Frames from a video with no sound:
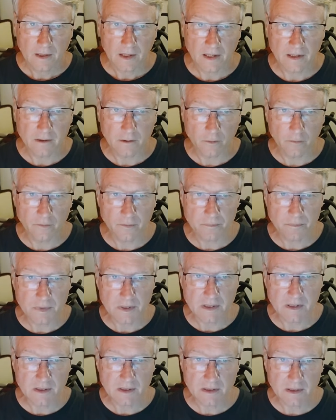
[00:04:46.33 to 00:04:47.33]
I know the
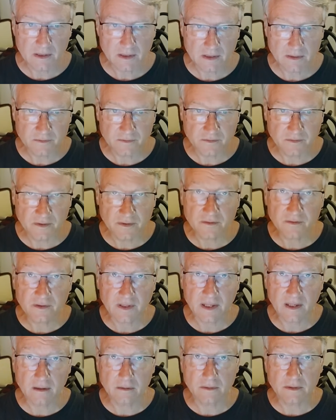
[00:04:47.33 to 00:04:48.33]
media has
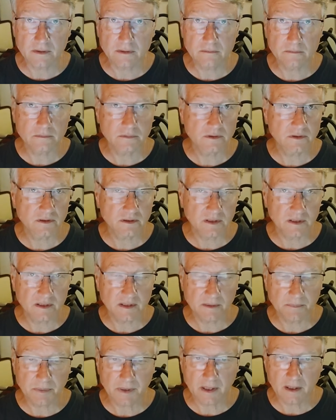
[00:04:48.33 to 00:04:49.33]
discounted
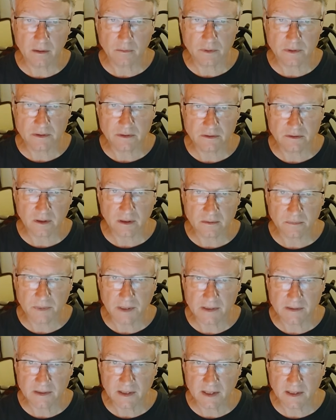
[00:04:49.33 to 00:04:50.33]
Sidney Powell. We just talked
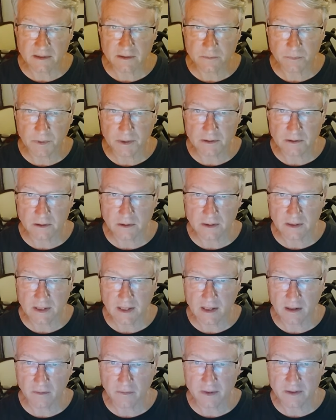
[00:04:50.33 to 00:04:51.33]
about that, especially
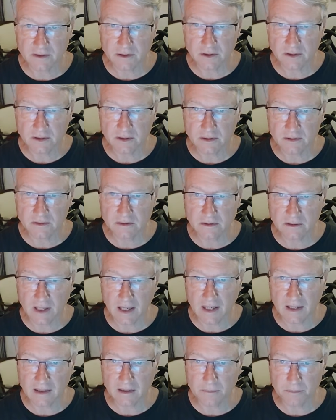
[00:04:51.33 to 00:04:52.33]
now that she is
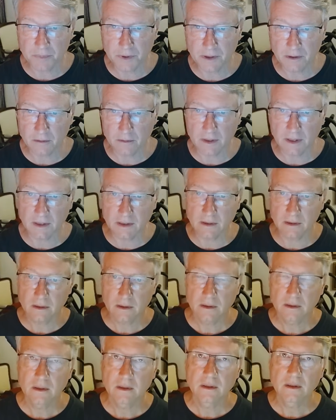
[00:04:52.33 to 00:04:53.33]
not appearing.
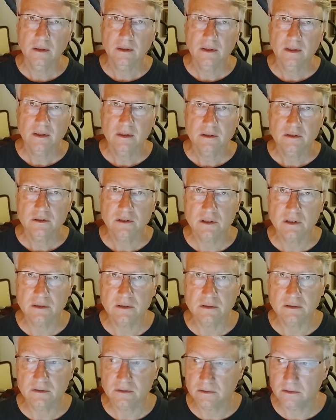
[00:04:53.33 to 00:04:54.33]

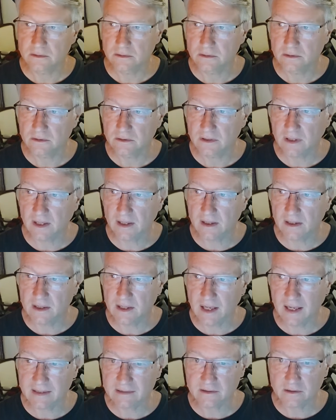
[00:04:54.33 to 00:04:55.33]
She decided
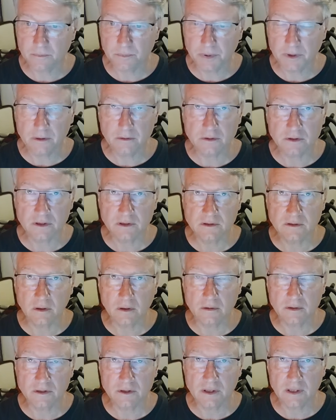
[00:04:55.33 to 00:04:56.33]
not to appear.
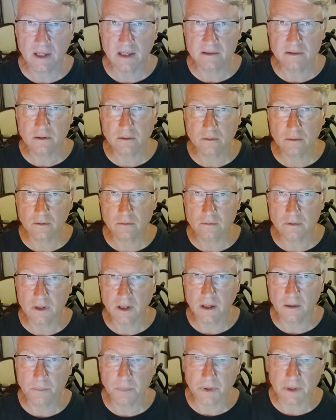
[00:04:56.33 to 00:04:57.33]
She has her own
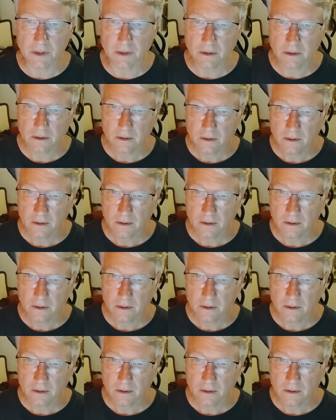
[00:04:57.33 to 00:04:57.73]
company